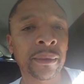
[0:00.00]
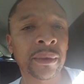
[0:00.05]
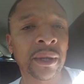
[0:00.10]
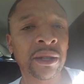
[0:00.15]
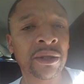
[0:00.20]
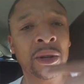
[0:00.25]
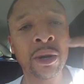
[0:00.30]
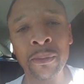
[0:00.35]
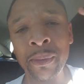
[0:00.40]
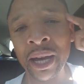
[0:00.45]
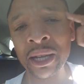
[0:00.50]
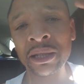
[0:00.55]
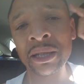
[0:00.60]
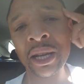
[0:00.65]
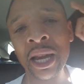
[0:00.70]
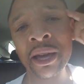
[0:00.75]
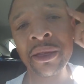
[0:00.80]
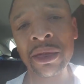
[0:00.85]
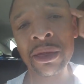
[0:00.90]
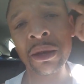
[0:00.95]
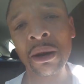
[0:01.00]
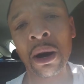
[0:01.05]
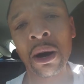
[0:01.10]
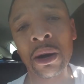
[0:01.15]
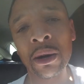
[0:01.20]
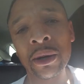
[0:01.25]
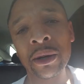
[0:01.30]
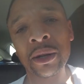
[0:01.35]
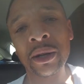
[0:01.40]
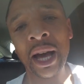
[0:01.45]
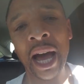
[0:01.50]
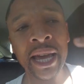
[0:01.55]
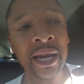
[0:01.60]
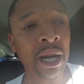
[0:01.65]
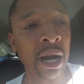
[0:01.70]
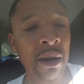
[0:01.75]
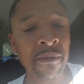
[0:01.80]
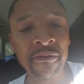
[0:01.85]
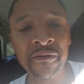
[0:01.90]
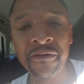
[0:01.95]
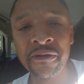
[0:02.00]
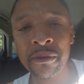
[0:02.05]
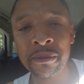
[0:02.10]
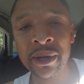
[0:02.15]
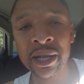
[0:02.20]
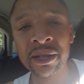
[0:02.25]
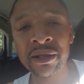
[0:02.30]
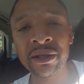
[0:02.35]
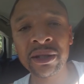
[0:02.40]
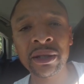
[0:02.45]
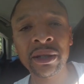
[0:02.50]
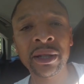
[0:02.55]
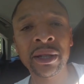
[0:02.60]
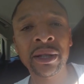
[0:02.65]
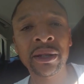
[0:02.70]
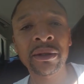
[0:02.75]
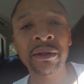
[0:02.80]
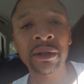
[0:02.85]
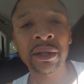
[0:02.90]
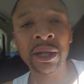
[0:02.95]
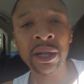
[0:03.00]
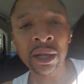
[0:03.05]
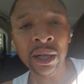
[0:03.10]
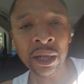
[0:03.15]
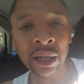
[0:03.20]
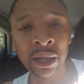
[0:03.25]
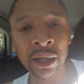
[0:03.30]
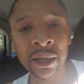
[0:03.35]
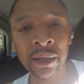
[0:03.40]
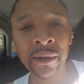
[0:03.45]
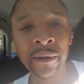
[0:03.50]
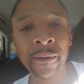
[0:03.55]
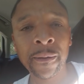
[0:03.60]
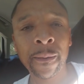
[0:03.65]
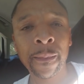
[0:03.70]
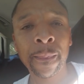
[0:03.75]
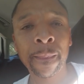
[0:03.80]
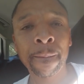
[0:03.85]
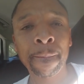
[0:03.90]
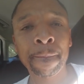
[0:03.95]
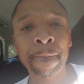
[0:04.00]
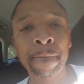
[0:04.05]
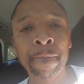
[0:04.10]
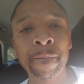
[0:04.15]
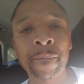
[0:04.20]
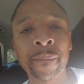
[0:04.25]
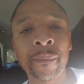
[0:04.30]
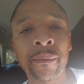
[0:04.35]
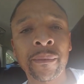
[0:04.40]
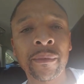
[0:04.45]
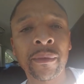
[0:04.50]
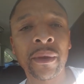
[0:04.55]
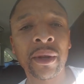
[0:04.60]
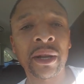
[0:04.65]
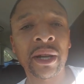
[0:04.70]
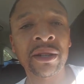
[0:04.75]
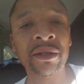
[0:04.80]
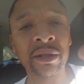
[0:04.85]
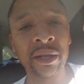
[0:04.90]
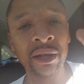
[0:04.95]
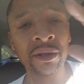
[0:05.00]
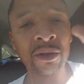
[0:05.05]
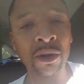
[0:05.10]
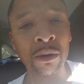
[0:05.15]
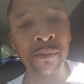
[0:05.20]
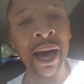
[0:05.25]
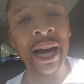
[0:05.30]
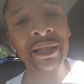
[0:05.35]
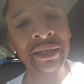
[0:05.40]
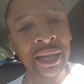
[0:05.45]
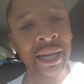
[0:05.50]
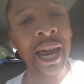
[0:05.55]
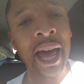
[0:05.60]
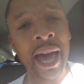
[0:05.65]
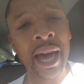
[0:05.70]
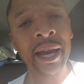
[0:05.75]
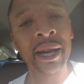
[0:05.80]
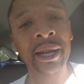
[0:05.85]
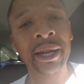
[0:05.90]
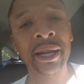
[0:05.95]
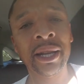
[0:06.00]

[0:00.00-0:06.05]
Let's go back to that thought. I come from this good. Let's go back to that.